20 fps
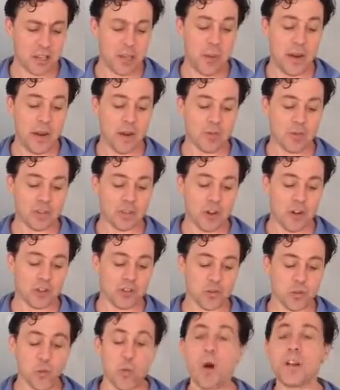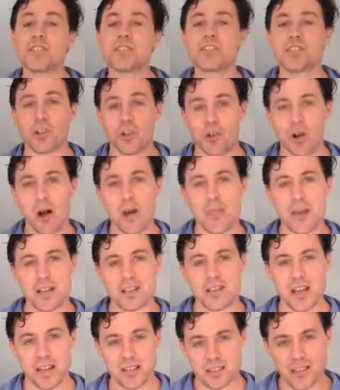compare results once the crop
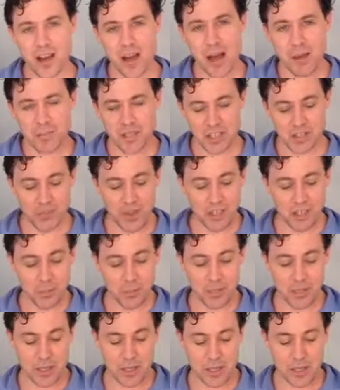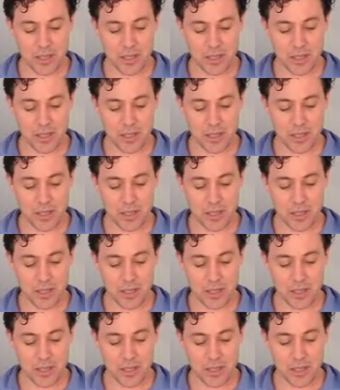has had time to develop.